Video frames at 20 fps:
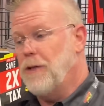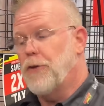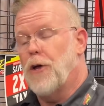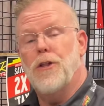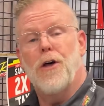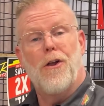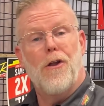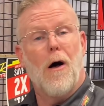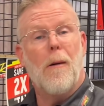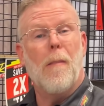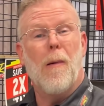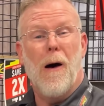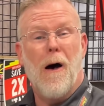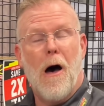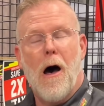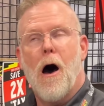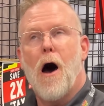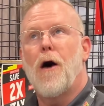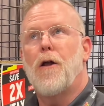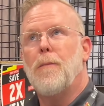on an
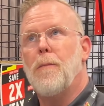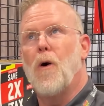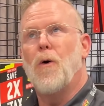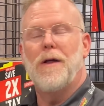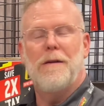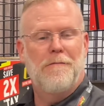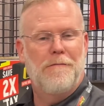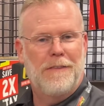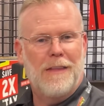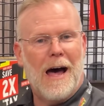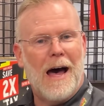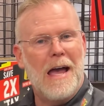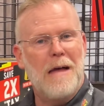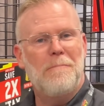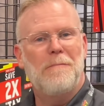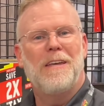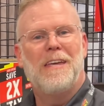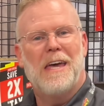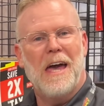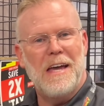automotive
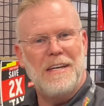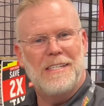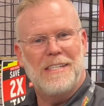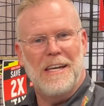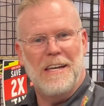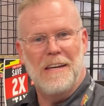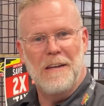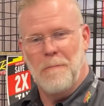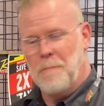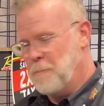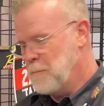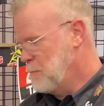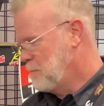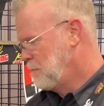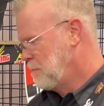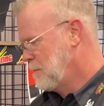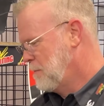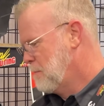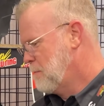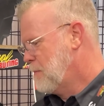type casing.
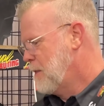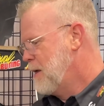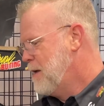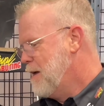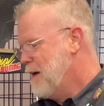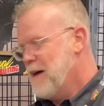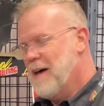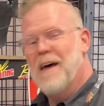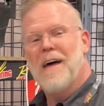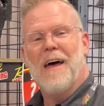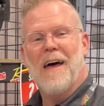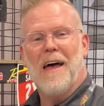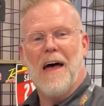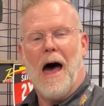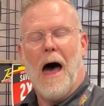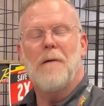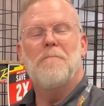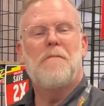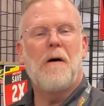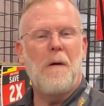
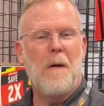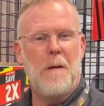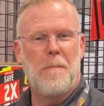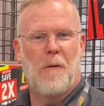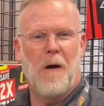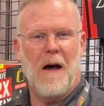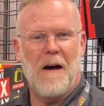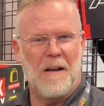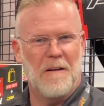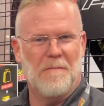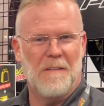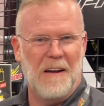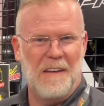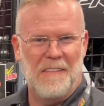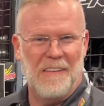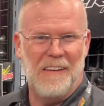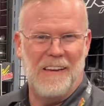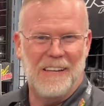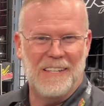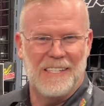I'm very proud of my
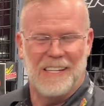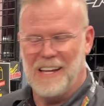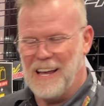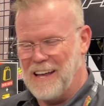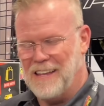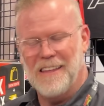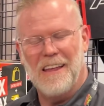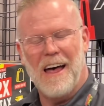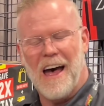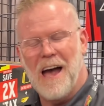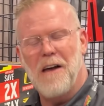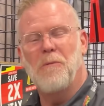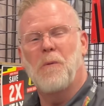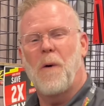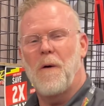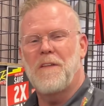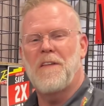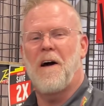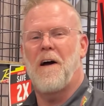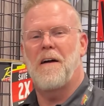things. I
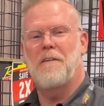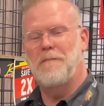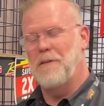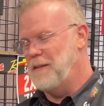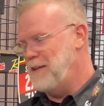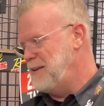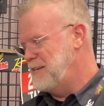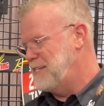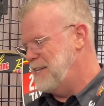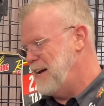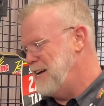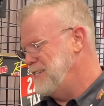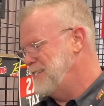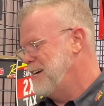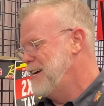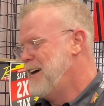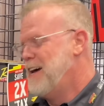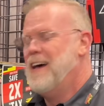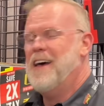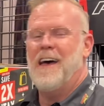worked hard for these things,
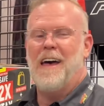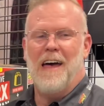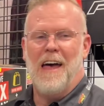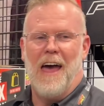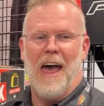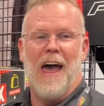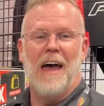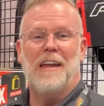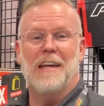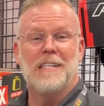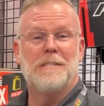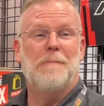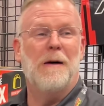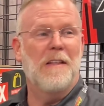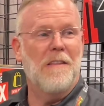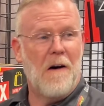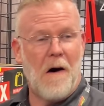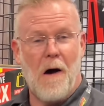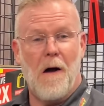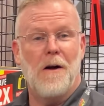and it's been
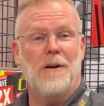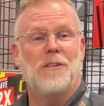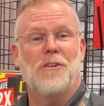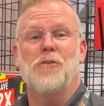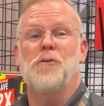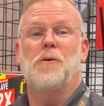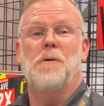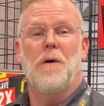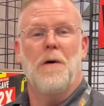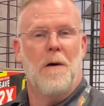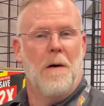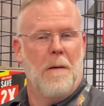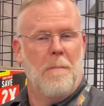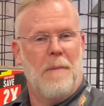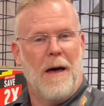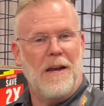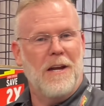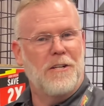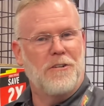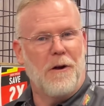hard to
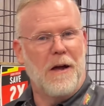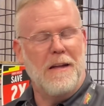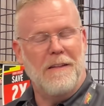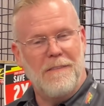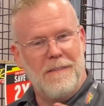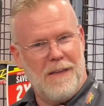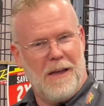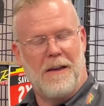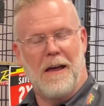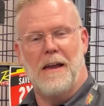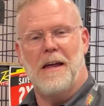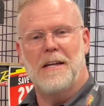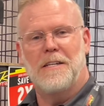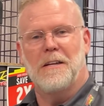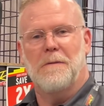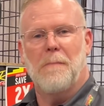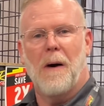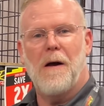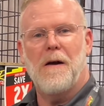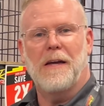penetrate the
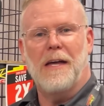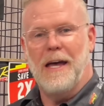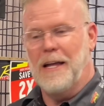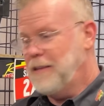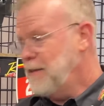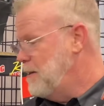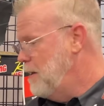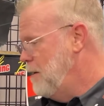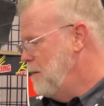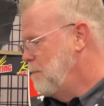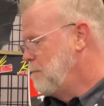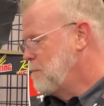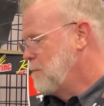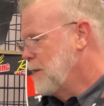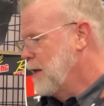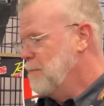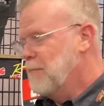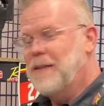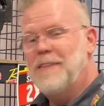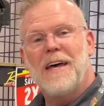Canadian market,
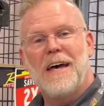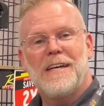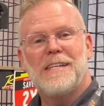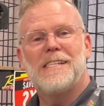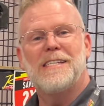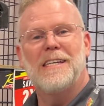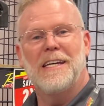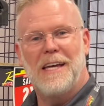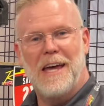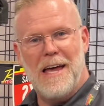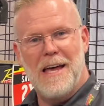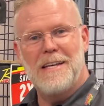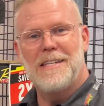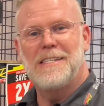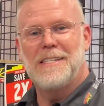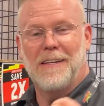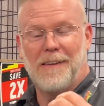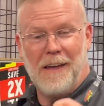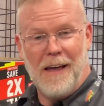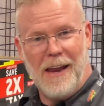but this
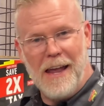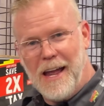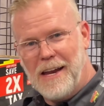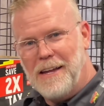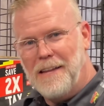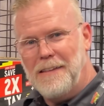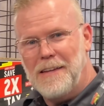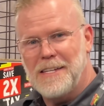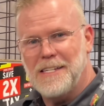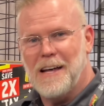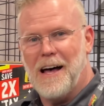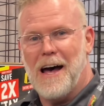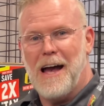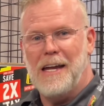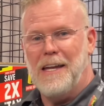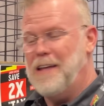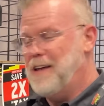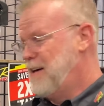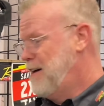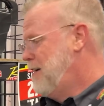is Canadian
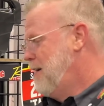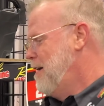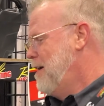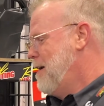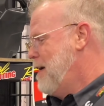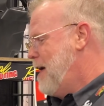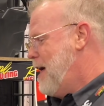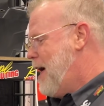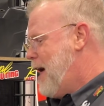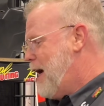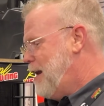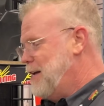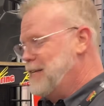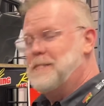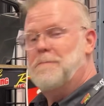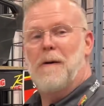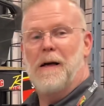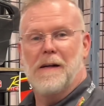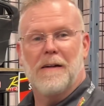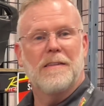design, and it's
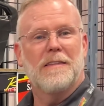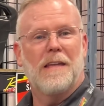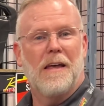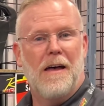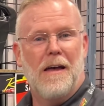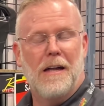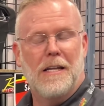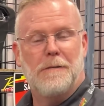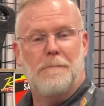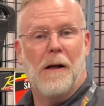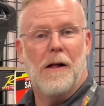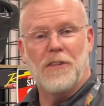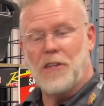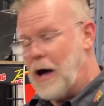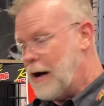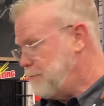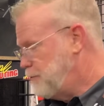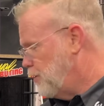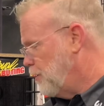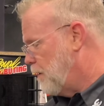built
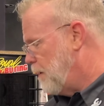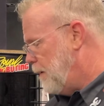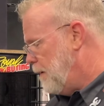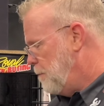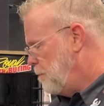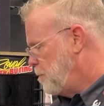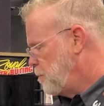offshore.